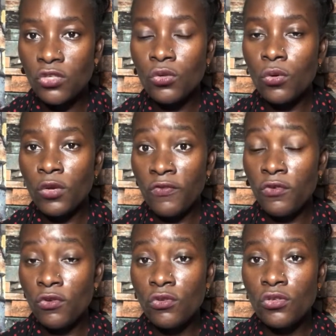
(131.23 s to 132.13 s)
So if you
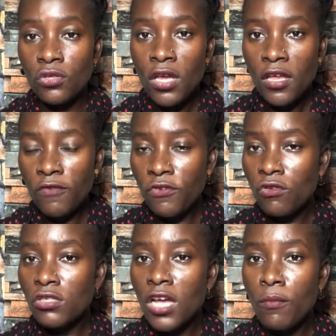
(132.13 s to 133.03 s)
use
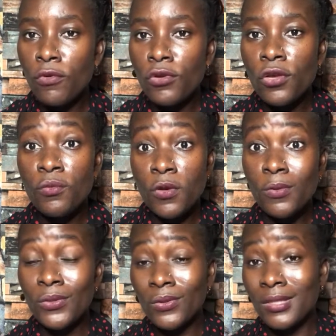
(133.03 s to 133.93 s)
the ammonia, you'll be able
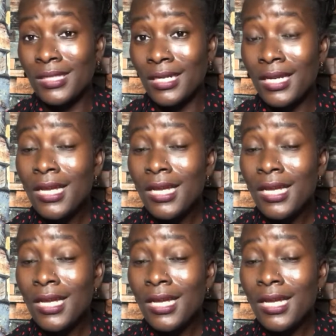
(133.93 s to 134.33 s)
to tell.